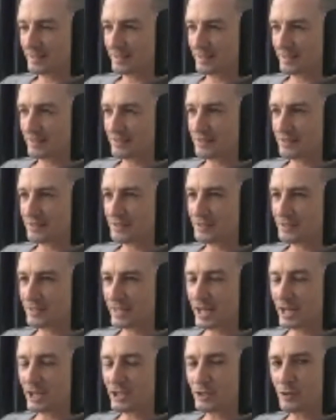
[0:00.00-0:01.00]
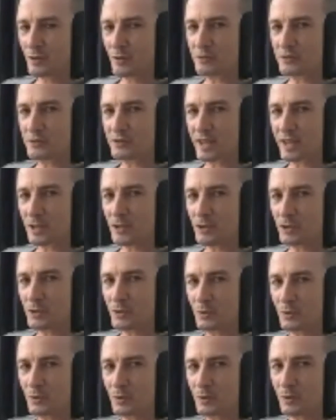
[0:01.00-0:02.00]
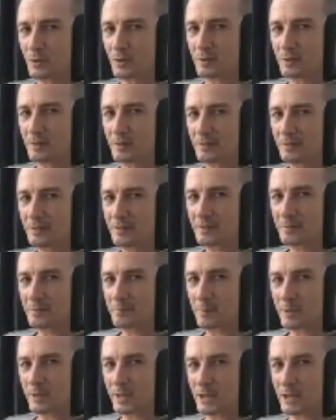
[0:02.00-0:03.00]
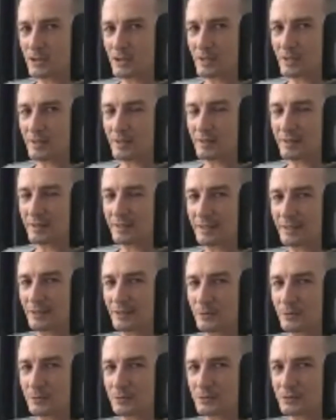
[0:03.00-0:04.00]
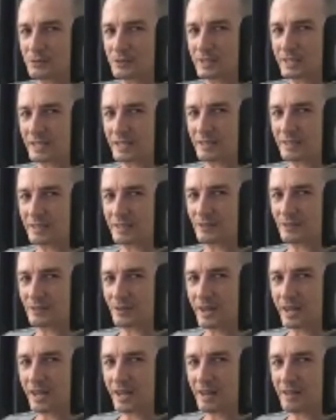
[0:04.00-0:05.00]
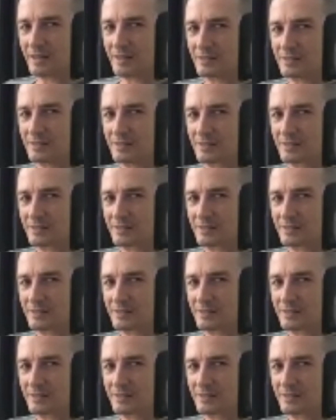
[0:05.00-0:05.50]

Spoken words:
the sensation of sensual pleasure in your skin, in your hands.